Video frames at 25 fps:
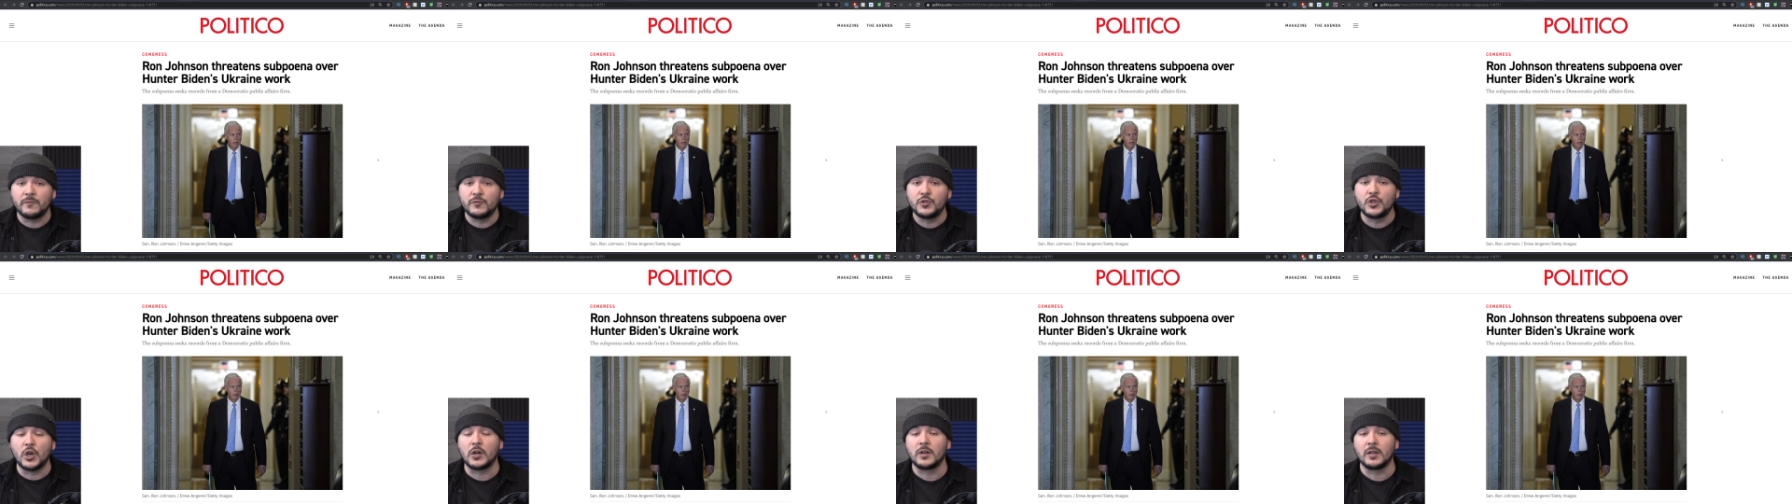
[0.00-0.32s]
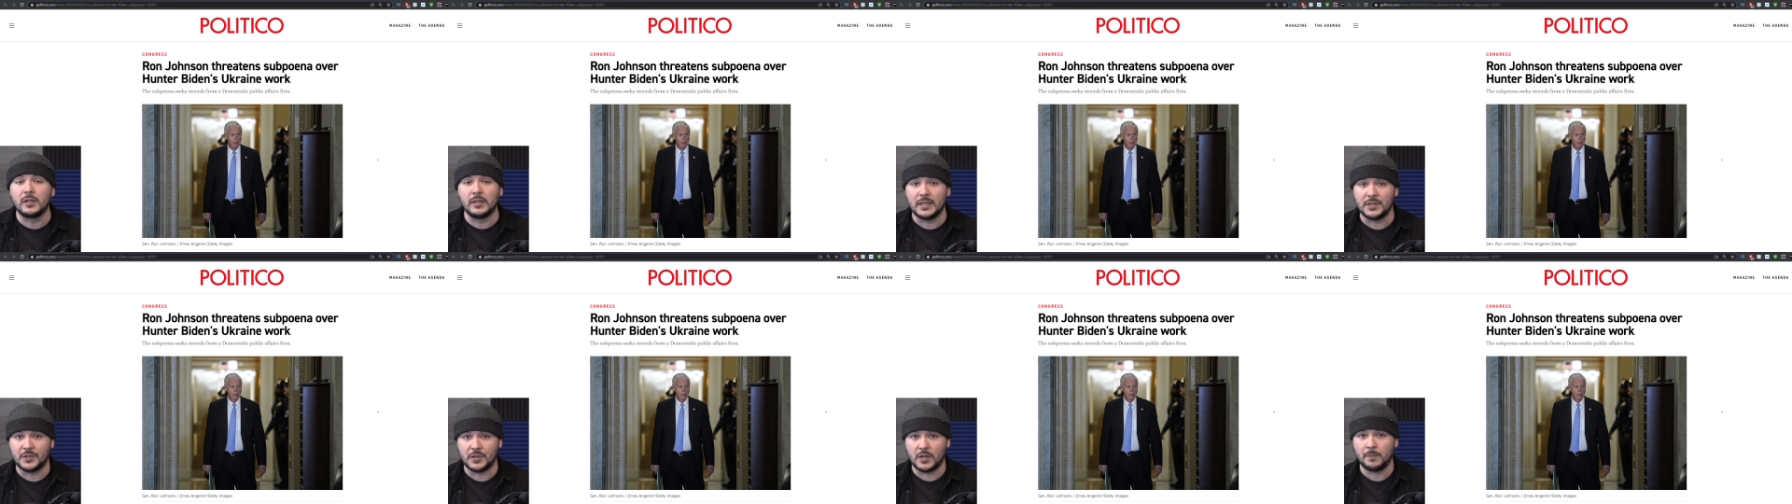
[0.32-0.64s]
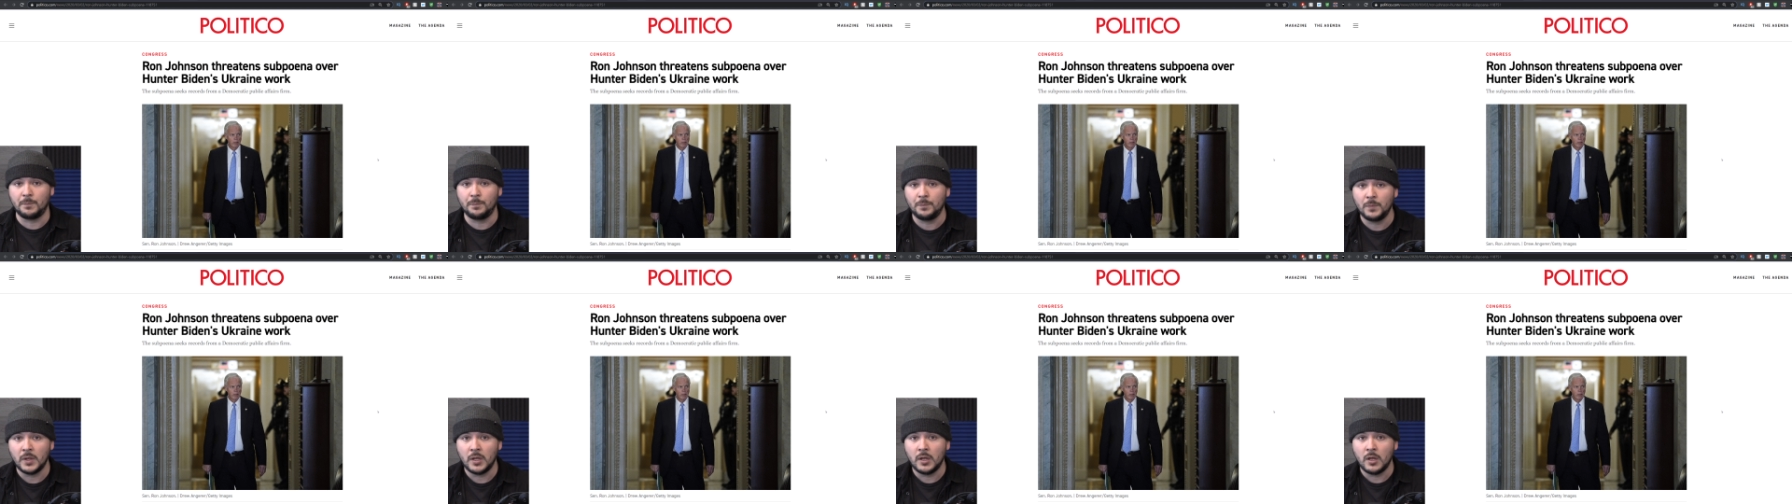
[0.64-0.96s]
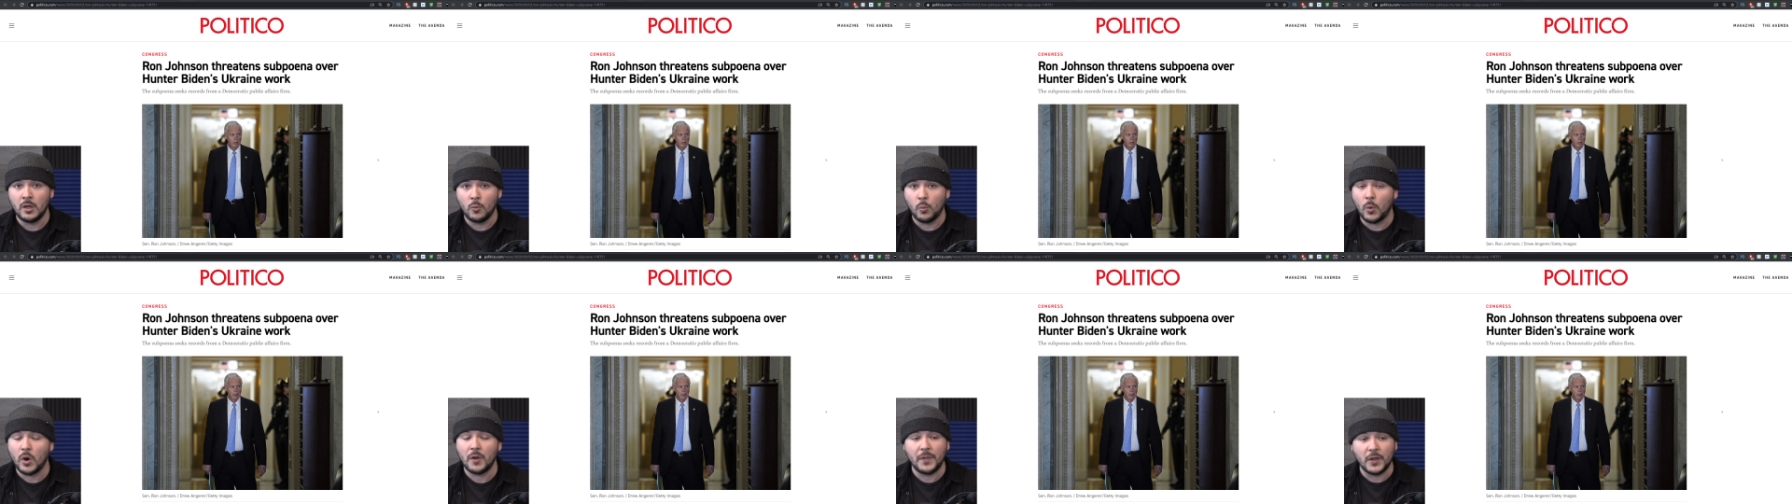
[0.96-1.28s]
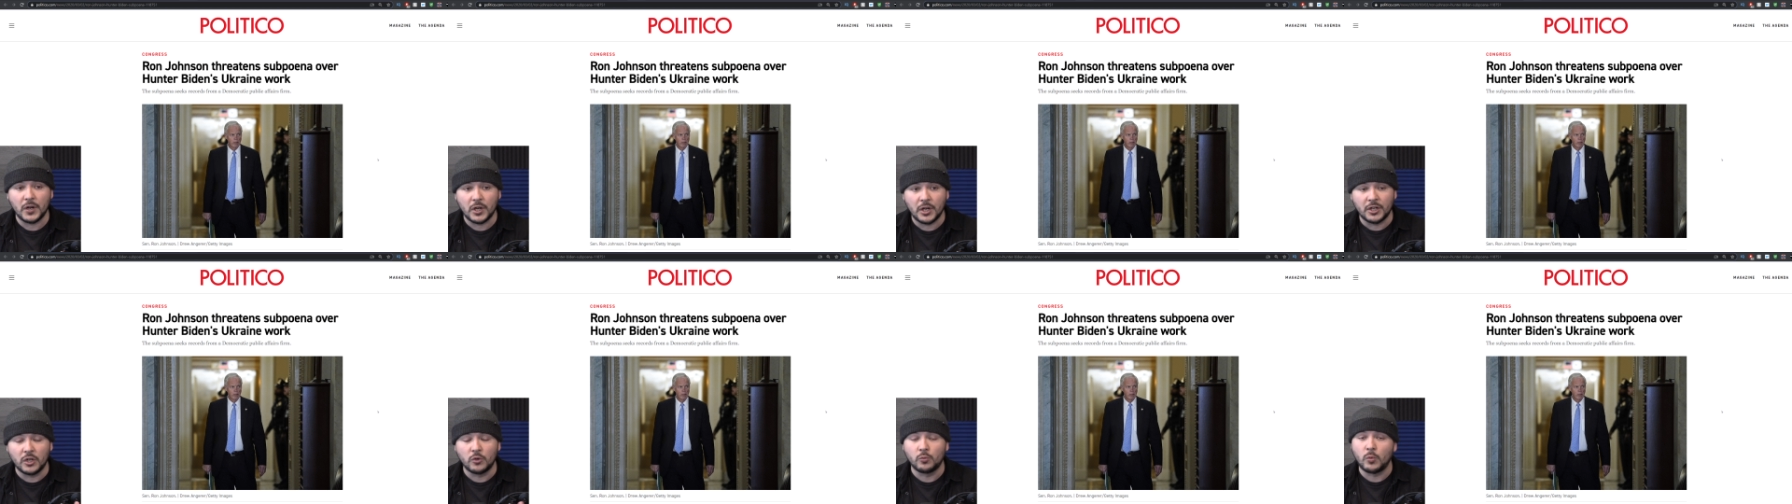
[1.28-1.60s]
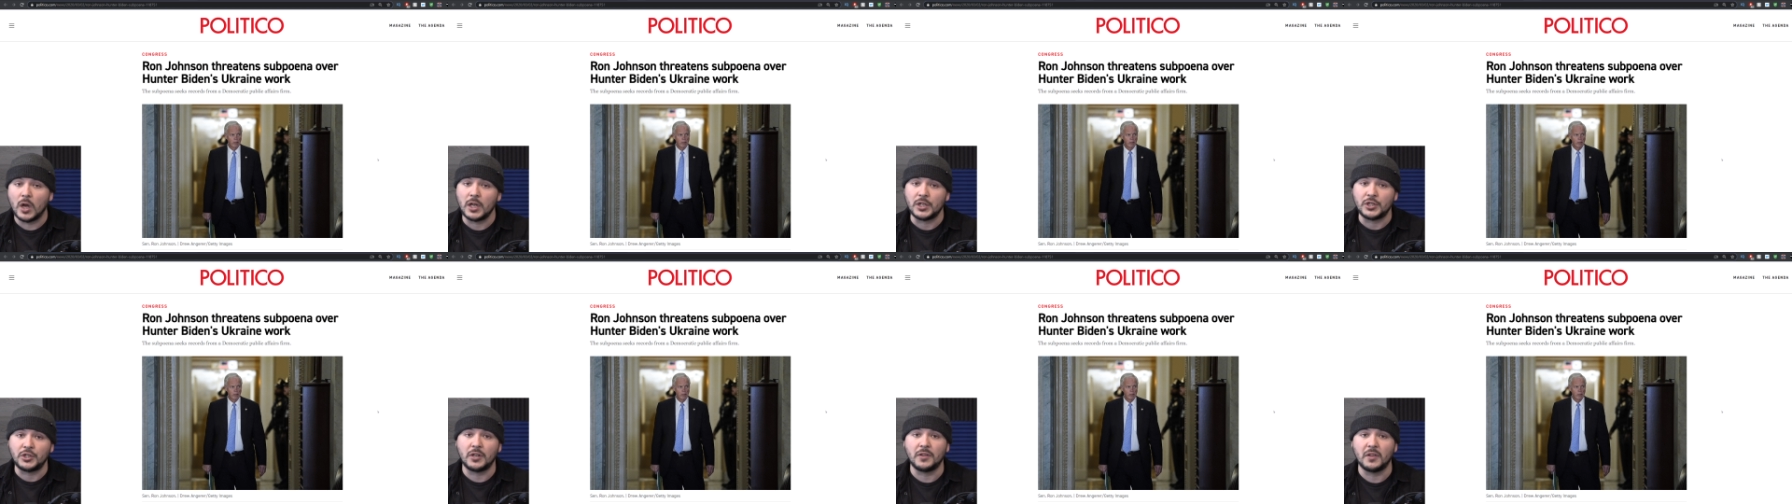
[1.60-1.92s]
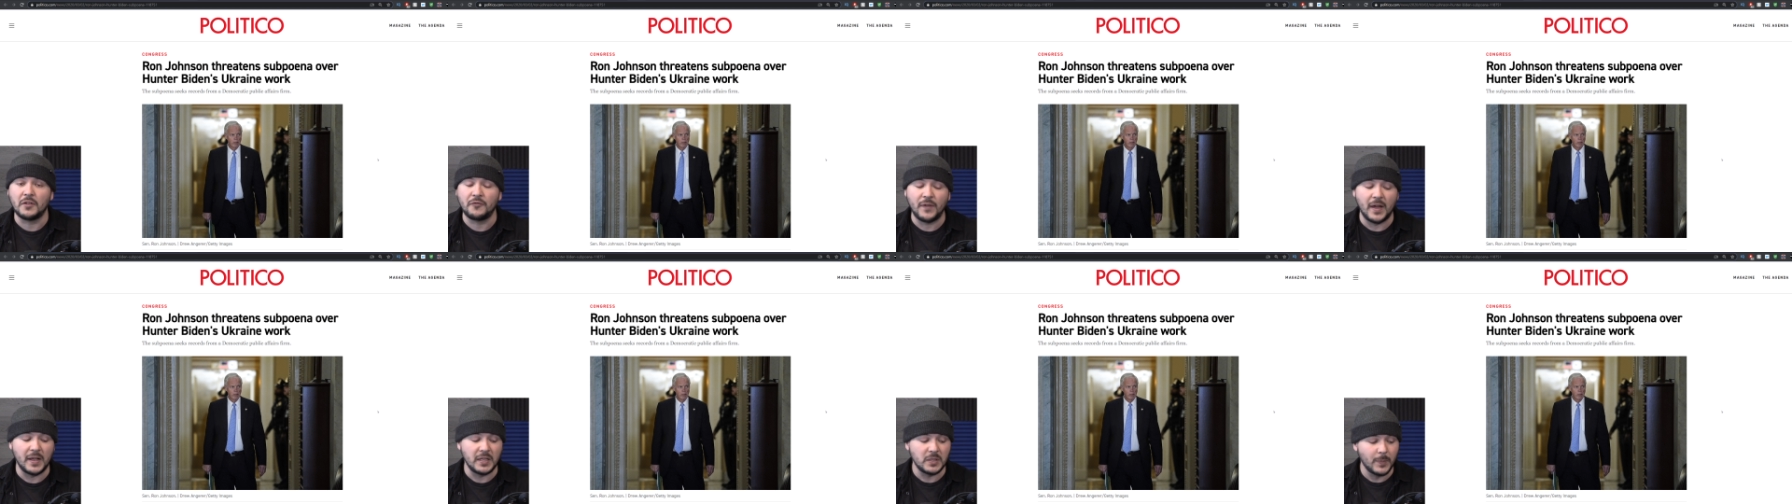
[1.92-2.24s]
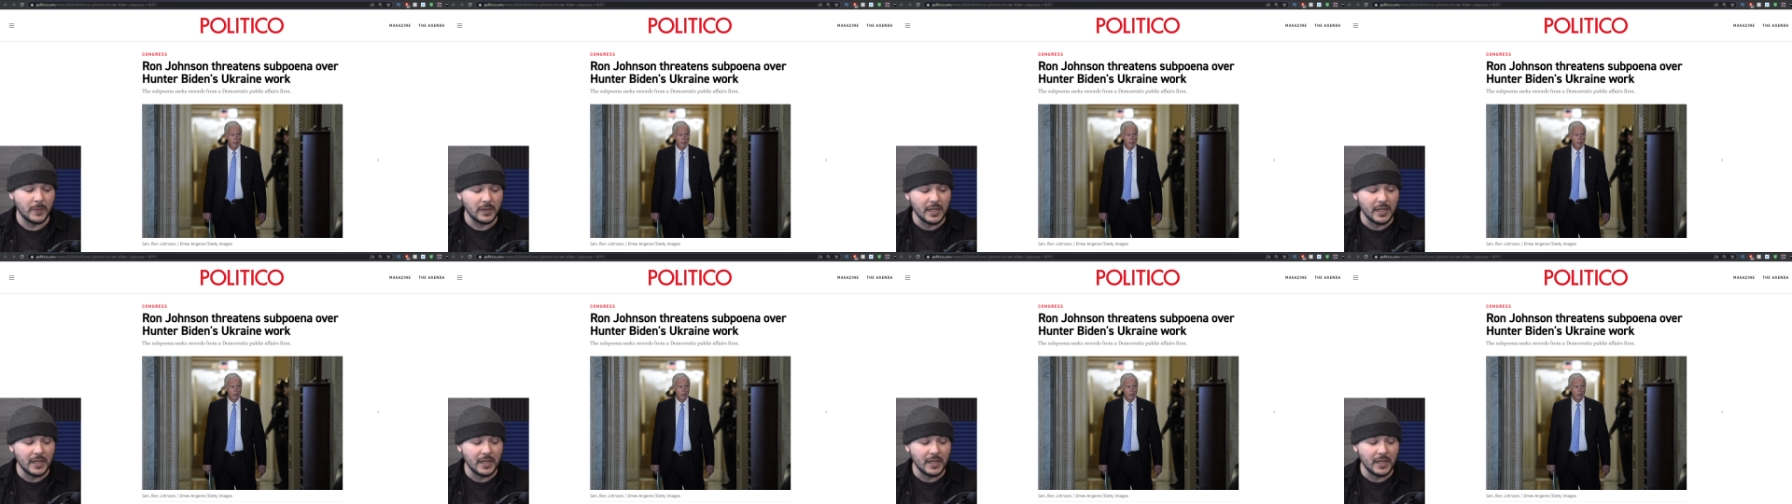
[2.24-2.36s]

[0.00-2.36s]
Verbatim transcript: of journalism where they're going to rush to the fence.